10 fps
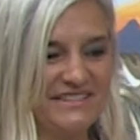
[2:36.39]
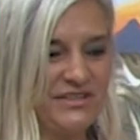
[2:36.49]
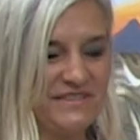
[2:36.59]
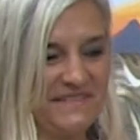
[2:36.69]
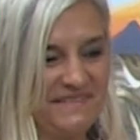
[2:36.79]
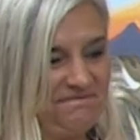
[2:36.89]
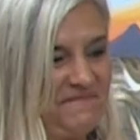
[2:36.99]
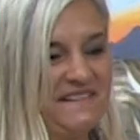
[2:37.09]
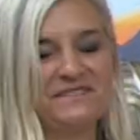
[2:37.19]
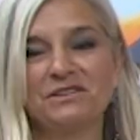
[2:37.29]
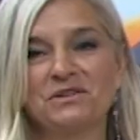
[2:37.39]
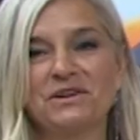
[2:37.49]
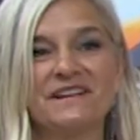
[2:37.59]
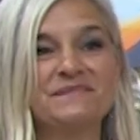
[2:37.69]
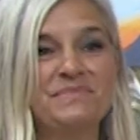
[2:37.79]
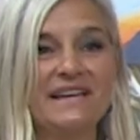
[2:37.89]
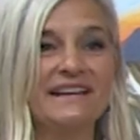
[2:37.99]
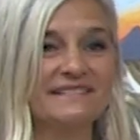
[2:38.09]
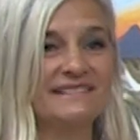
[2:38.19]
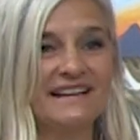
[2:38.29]
just these glorious
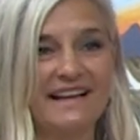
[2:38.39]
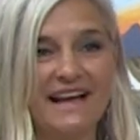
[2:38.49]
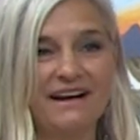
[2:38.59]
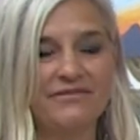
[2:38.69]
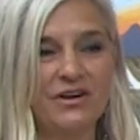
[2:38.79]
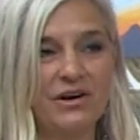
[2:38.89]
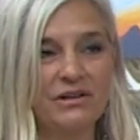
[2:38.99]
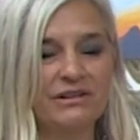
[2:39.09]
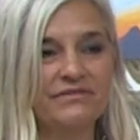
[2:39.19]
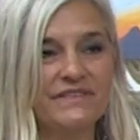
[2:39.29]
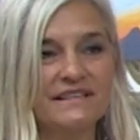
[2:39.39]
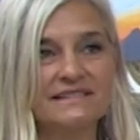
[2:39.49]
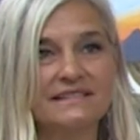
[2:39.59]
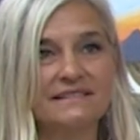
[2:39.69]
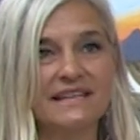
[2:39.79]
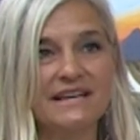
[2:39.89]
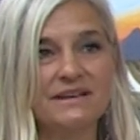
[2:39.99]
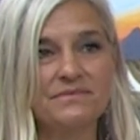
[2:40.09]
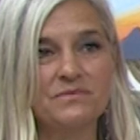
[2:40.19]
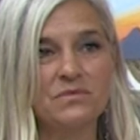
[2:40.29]
beings that have all of this that
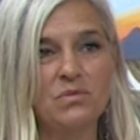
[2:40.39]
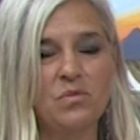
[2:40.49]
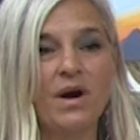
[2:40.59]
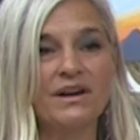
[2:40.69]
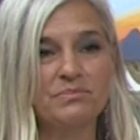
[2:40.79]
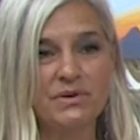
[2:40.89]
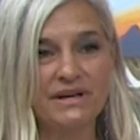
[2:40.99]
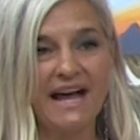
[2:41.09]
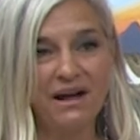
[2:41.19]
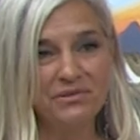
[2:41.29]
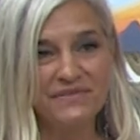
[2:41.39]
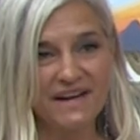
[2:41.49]
they want to put out